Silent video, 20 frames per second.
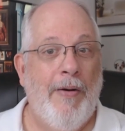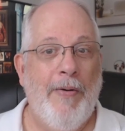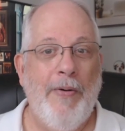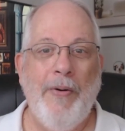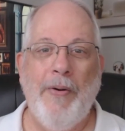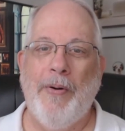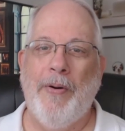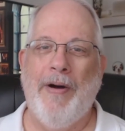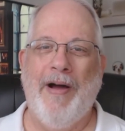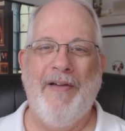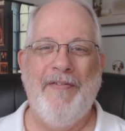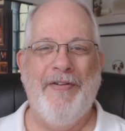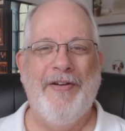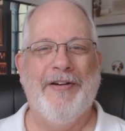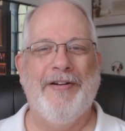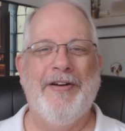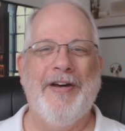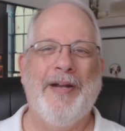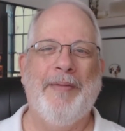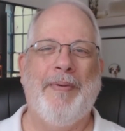Ooh, I
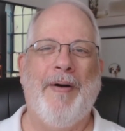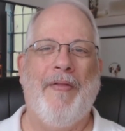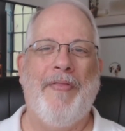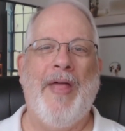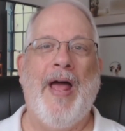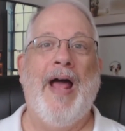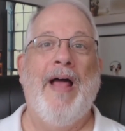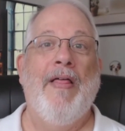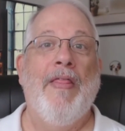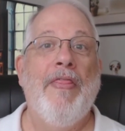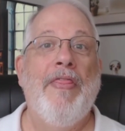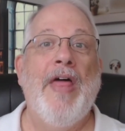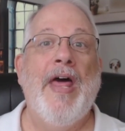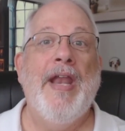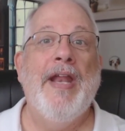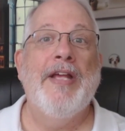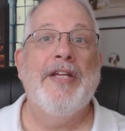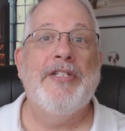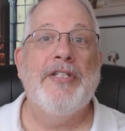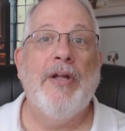feel good about that.
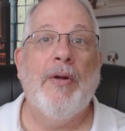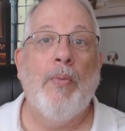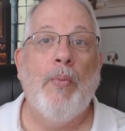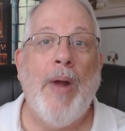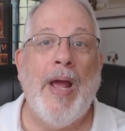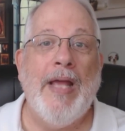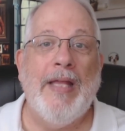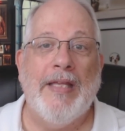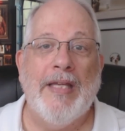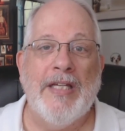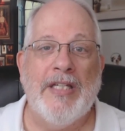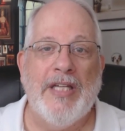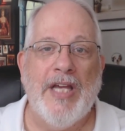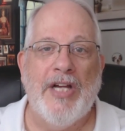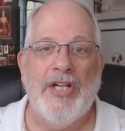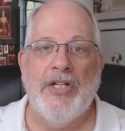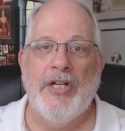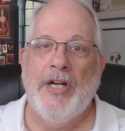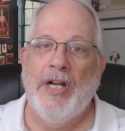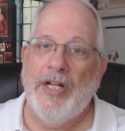Then it's the right
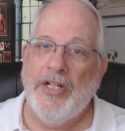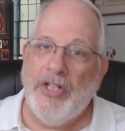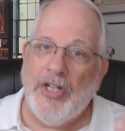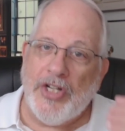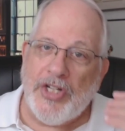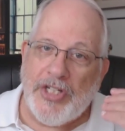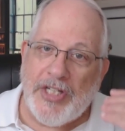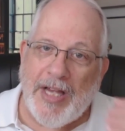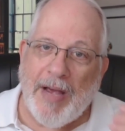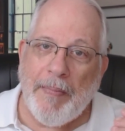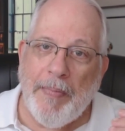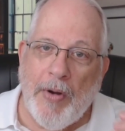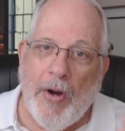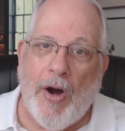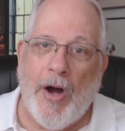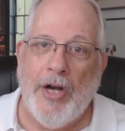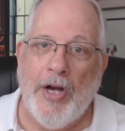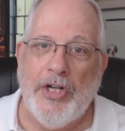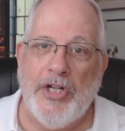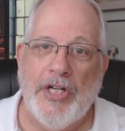decision. It's your
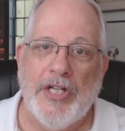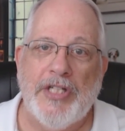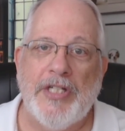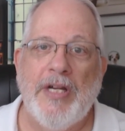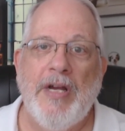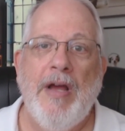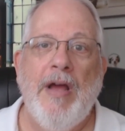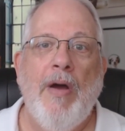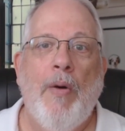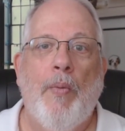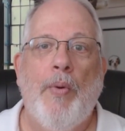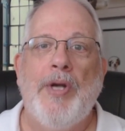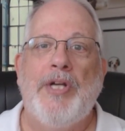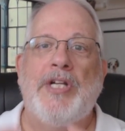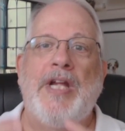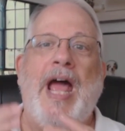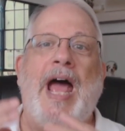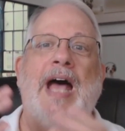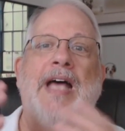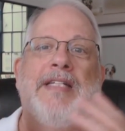subconscious,
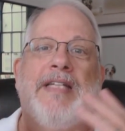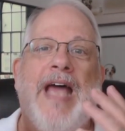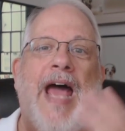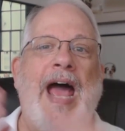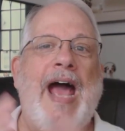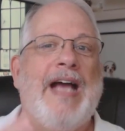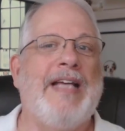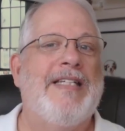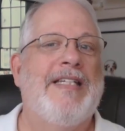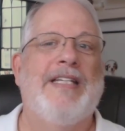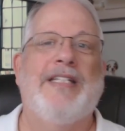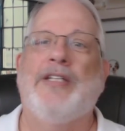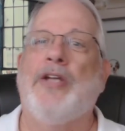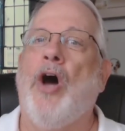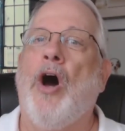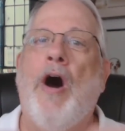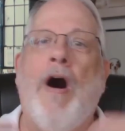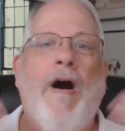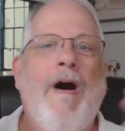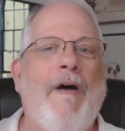which has access to
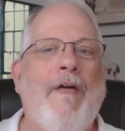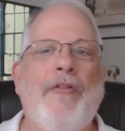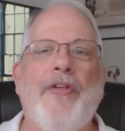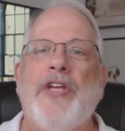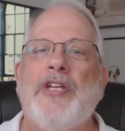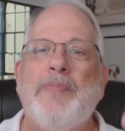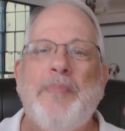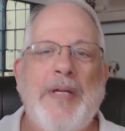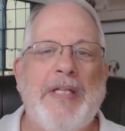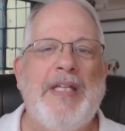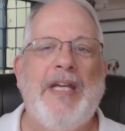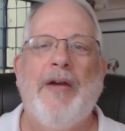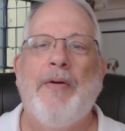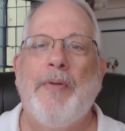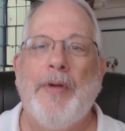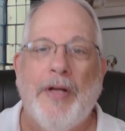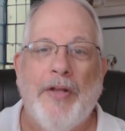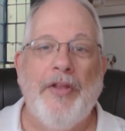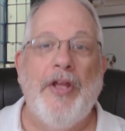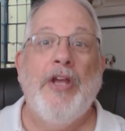all this
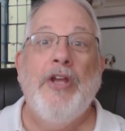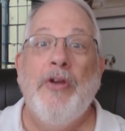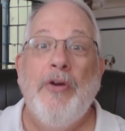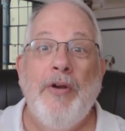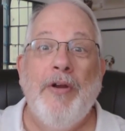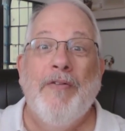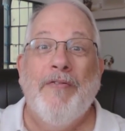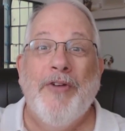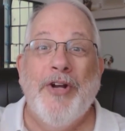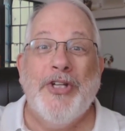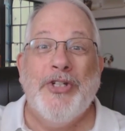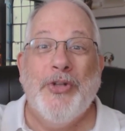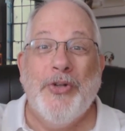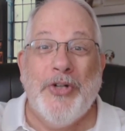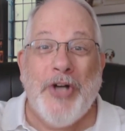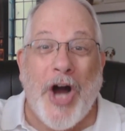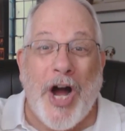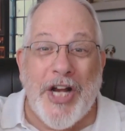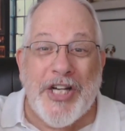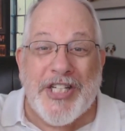material, the universal
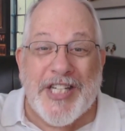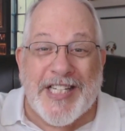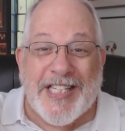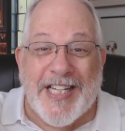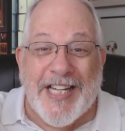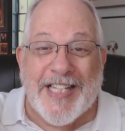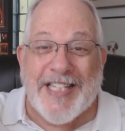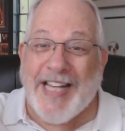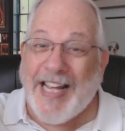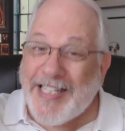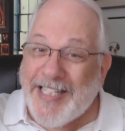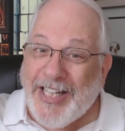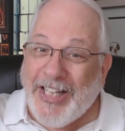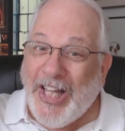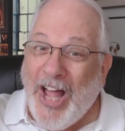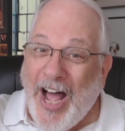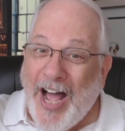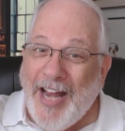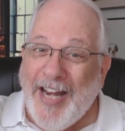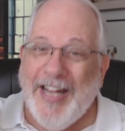consciousness, that's a
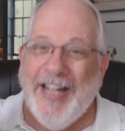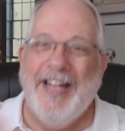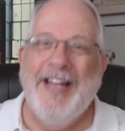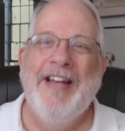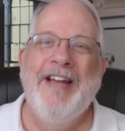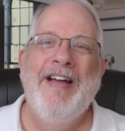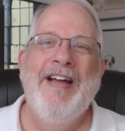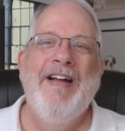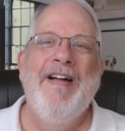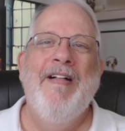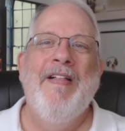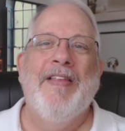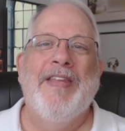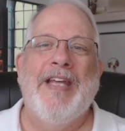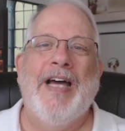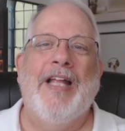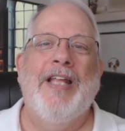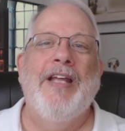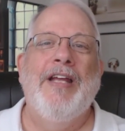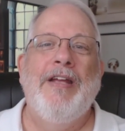lot,
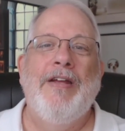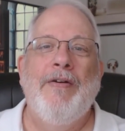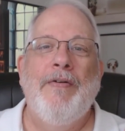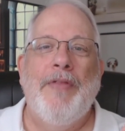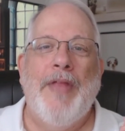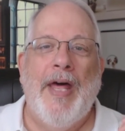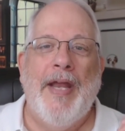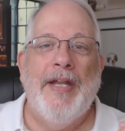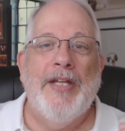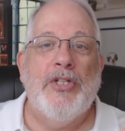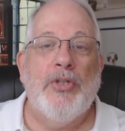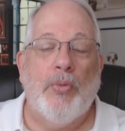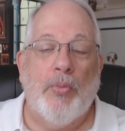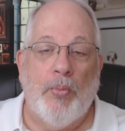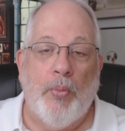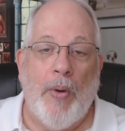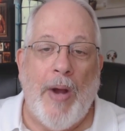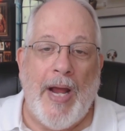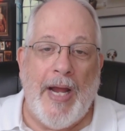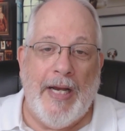telling you that it's
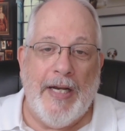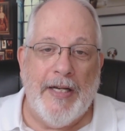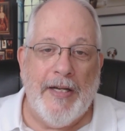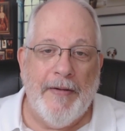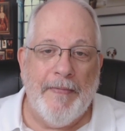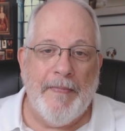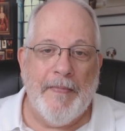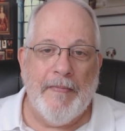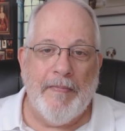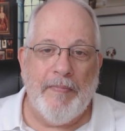right.